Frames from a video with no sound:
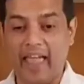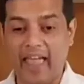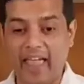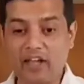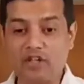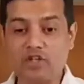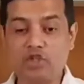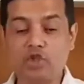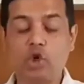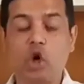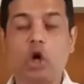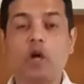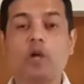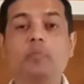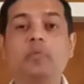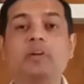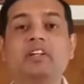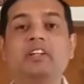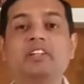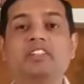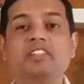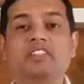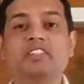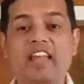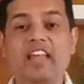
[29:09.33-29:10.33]

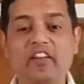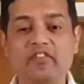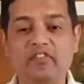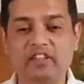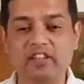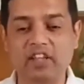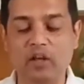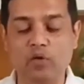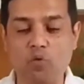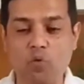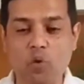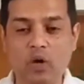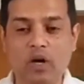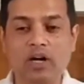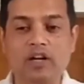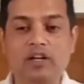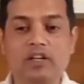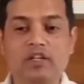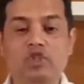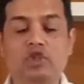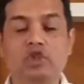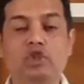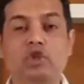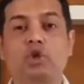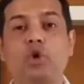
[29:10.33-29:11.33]
Enjoyment is everything. The
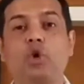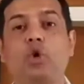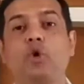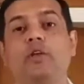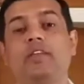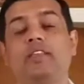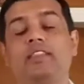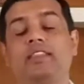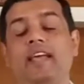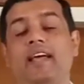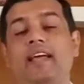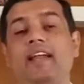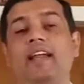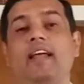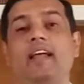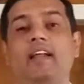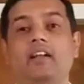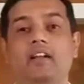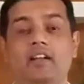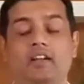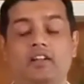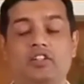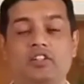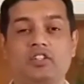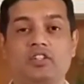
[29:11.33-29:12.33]
world is throwing that
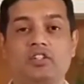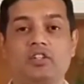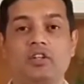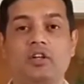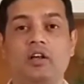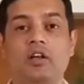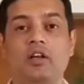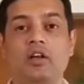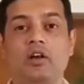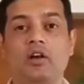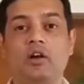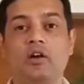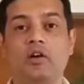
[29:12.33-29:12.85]
at us.